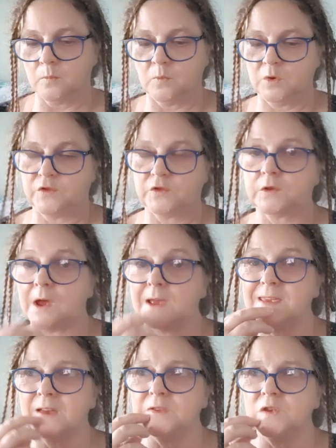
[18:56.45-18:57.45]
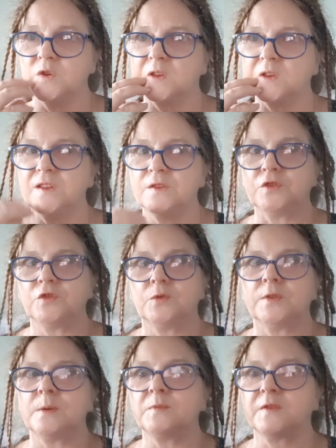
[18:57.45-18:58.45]
which I gather you could either do
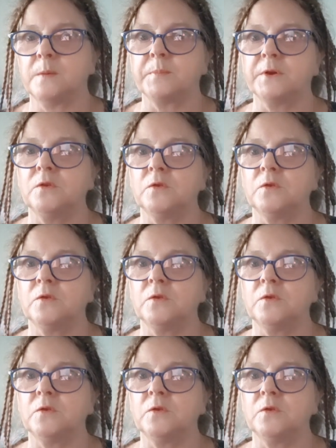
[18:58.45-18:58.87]
them separate